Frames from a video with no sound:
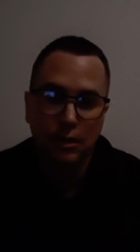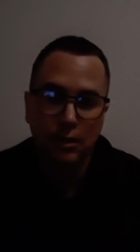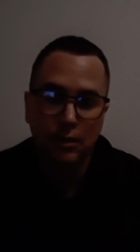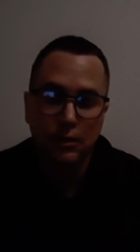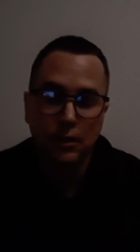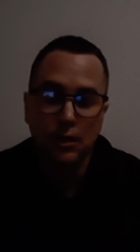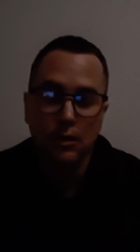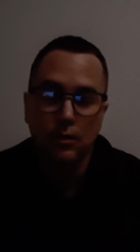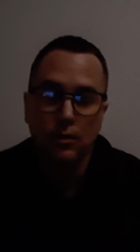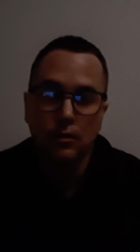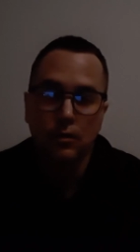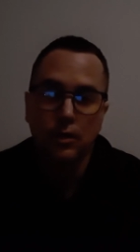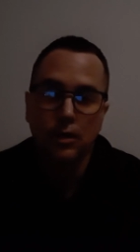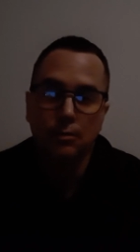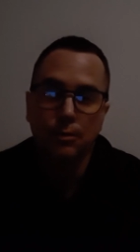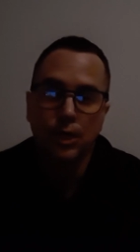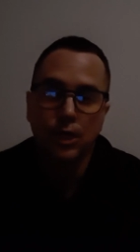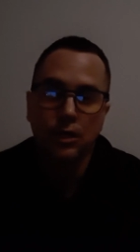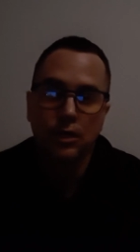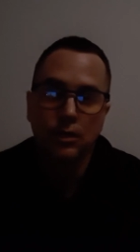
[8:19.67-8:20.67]
So, what
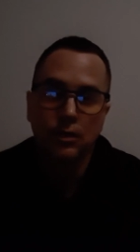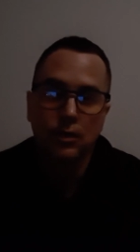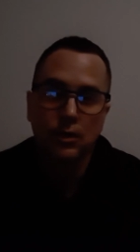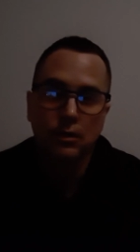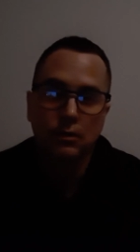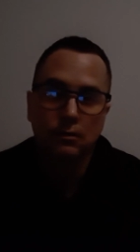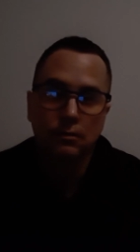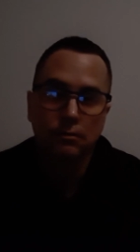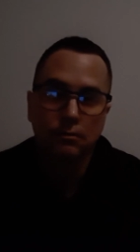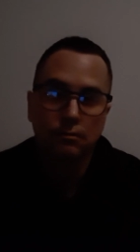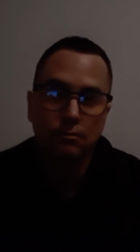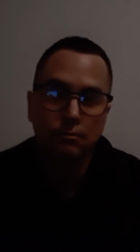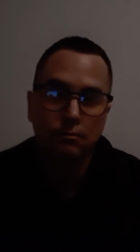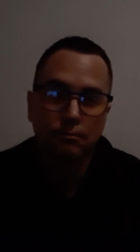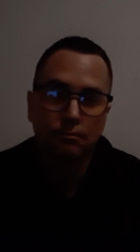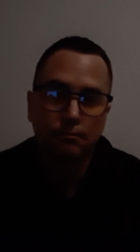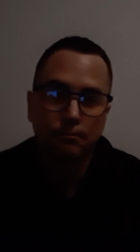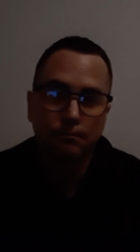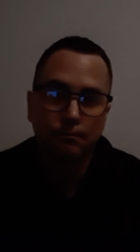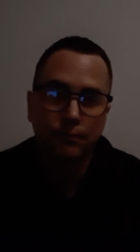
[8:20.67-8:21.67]
am I doing?
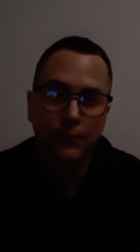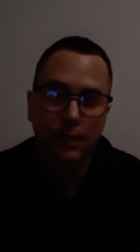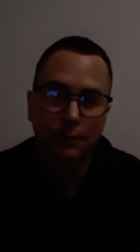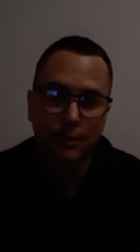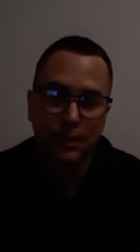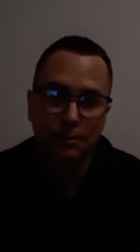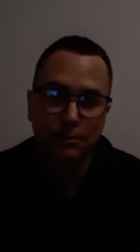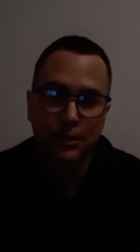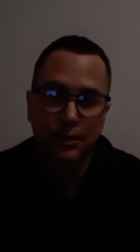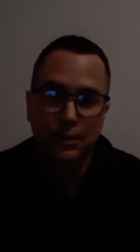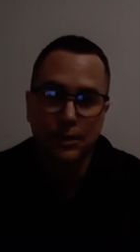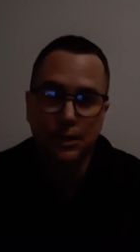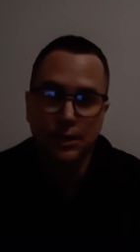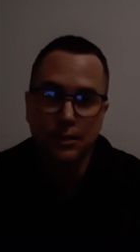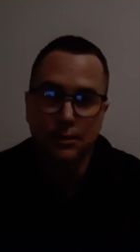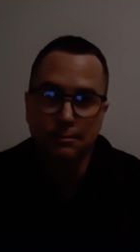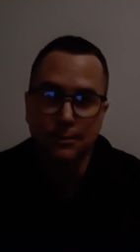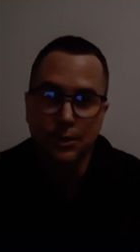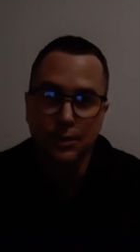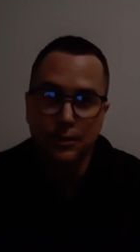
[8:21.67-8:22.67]
I'm
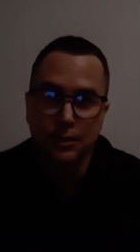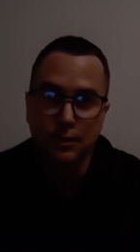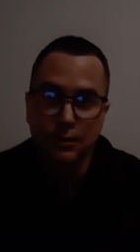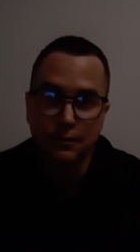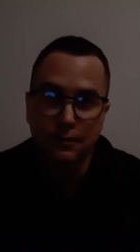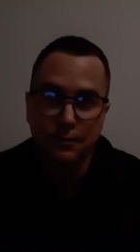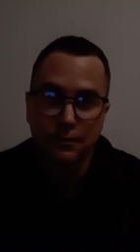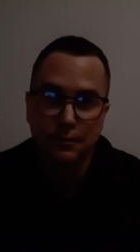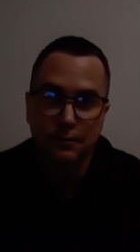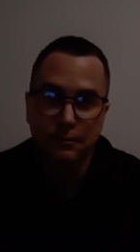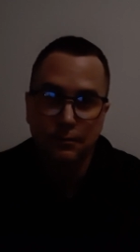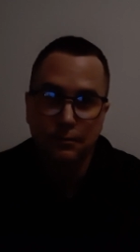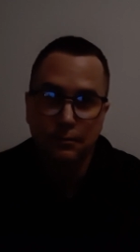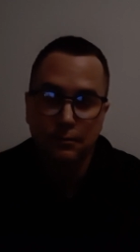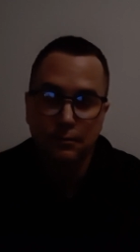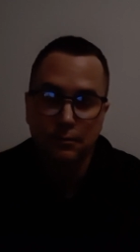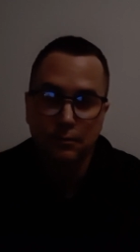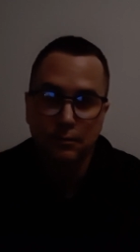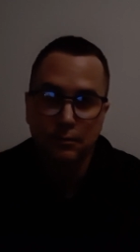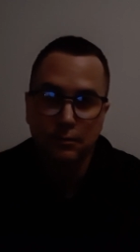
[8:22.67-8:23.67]
hypnotizing myself
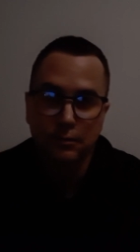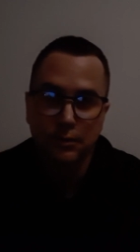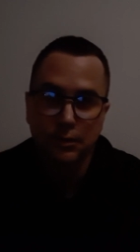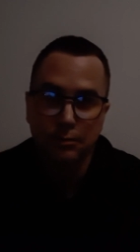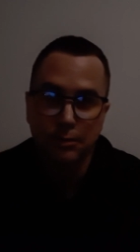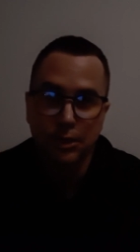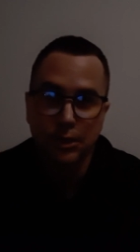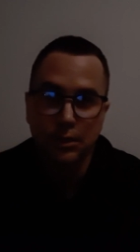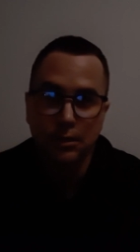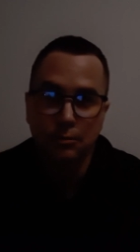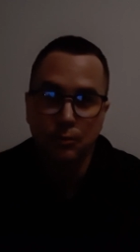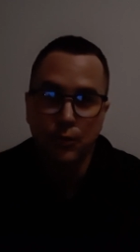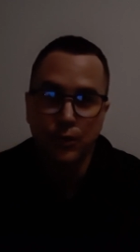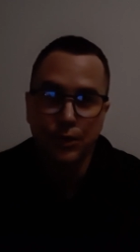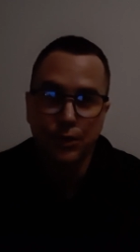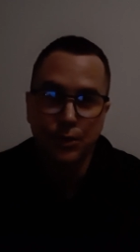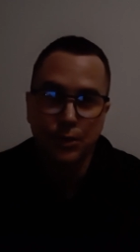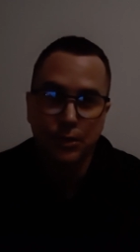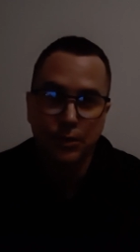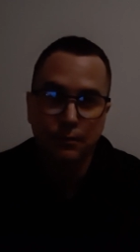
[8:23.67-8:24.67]
to become
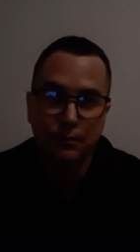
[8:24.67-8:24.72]
rich.